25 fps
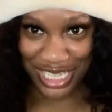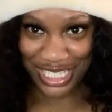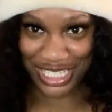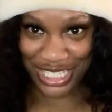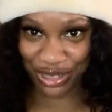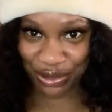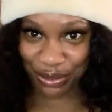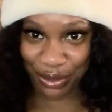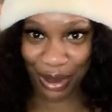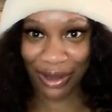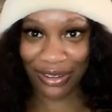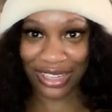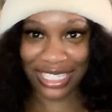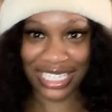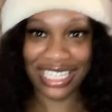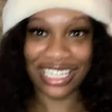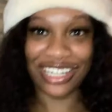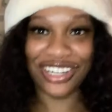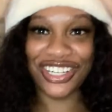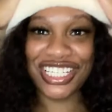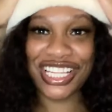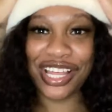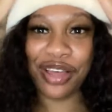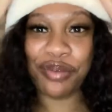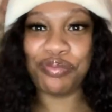swollen
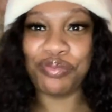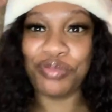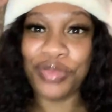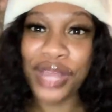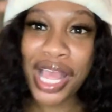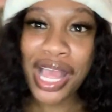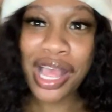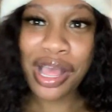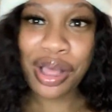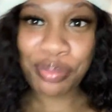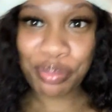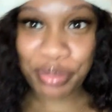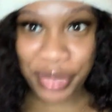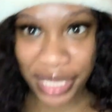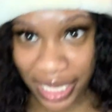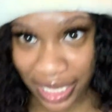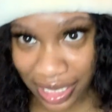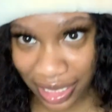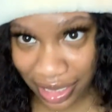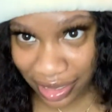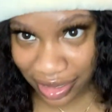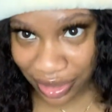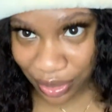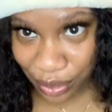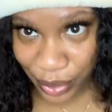or something. But
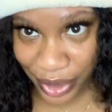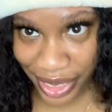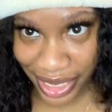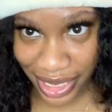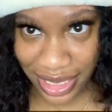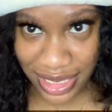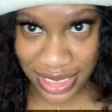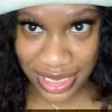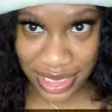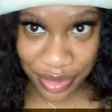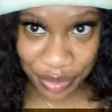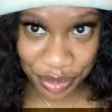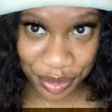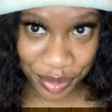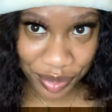anyways,